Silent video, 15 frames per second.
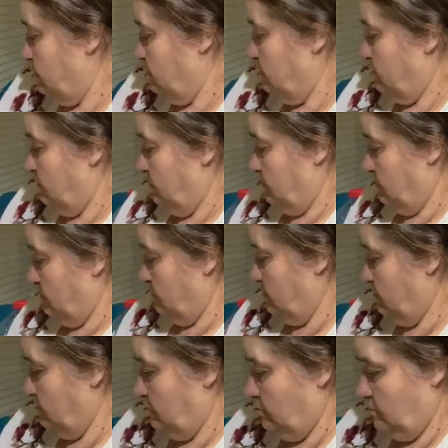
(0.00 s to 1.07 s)

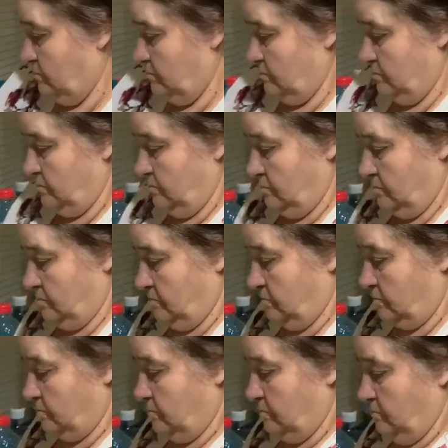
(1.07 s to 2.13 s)

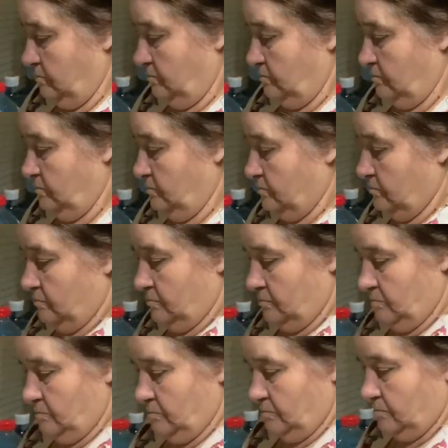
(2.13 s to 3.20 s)

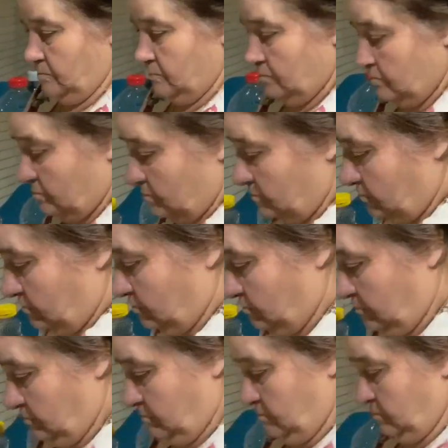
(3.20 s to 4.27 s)

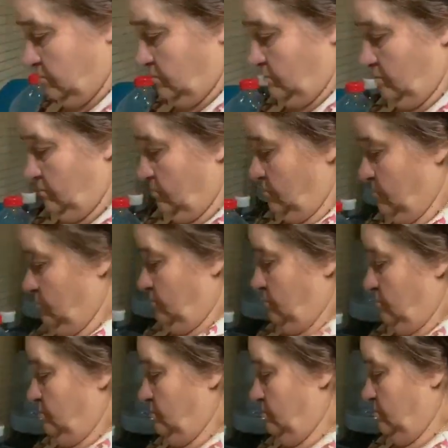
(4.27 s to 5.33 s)

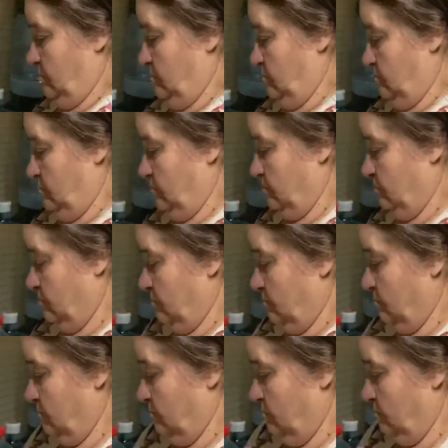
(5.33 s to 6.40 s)

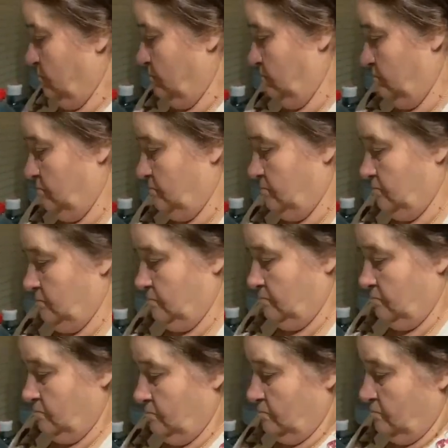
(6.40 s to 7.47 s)

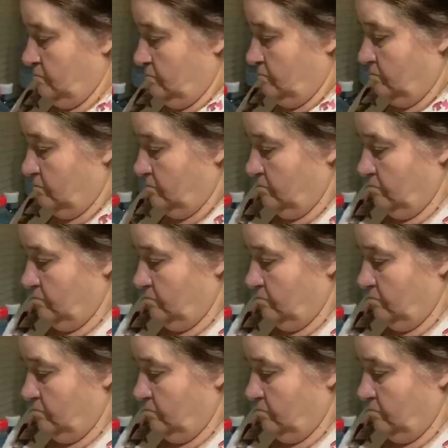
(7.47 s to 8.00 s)
(silent)